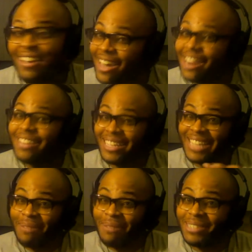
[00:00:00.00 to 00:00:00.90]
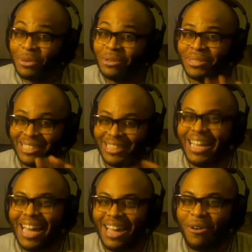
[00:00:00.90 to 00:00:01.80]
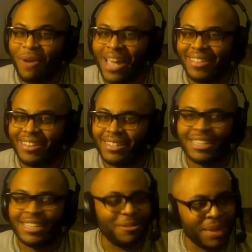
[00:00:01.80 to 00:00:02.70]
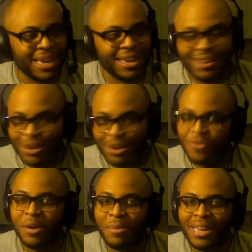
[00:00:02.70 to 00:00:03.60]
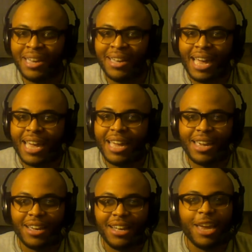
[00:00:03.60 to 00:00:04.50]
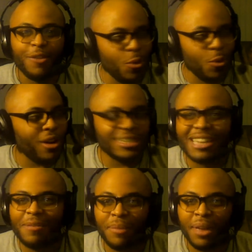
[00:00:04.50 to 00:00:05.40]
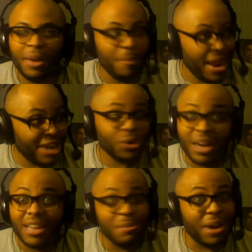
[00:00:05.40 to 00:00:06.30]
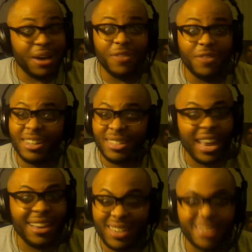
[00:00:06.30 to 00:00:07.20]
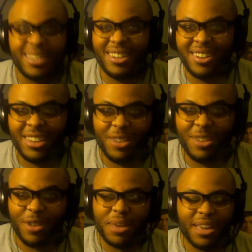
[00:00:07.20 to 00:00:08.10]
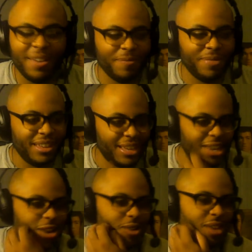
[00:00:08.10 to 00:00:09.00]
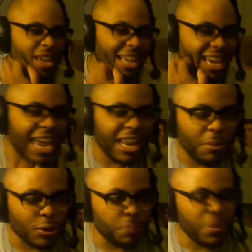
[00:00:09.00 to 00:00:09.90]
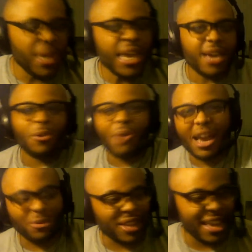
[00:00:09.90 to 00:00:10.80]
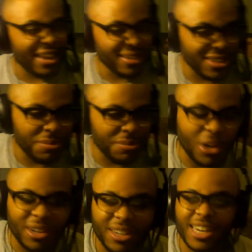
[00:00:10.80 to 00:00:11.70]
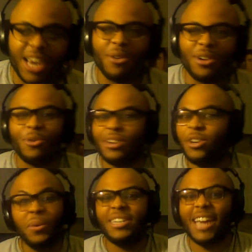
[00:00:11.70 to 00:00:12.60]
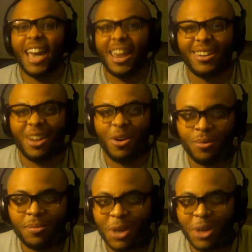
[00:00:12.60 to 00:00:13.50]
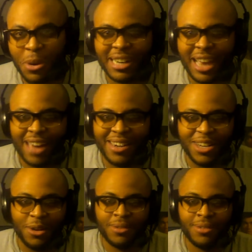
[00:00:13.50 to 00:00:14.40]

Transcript: And I think that was real sly on Haley's tip, man. You feel me? Hey, if you want something, make sure other motherfuckers can't touch it. You feel me? You know, I think animals pee around things to mark their territory. Do what you got to do. Do what you got to do.